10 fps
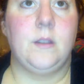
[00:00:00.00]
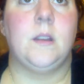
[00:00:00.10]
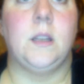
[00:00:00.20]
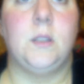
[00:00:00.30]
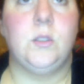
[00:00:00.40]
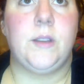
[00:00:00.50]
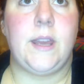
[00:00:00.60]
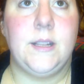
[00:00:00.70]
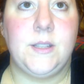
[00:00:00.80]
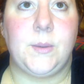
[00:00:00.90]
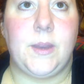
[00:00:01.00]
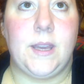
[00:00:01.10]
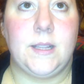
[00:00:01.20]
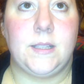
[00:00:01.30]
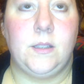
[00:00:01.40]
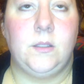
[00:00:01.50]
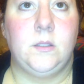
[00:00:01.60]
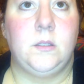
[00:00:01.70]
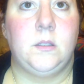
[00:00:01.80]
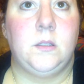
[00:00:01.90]
and look into it,
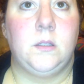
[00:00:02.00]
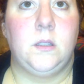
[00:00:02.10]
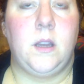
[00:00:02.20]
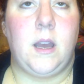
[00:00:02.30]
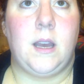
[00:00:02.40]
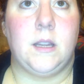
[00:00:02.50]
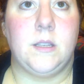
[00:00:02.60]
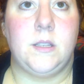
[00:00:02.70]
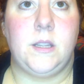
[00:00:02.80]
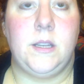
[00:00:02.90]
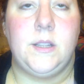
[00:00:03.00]
and you